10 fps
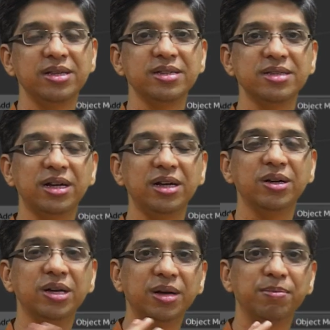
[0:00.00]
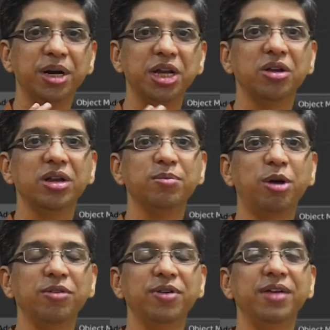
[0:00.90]
This is the particular
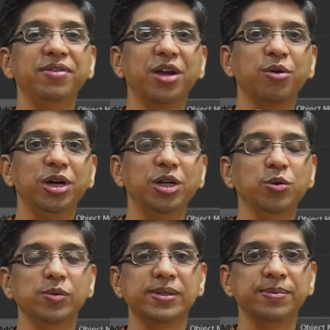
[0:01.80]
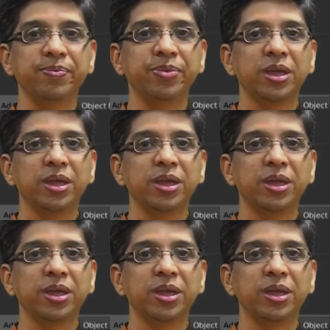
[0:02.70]
modifier we are going to use.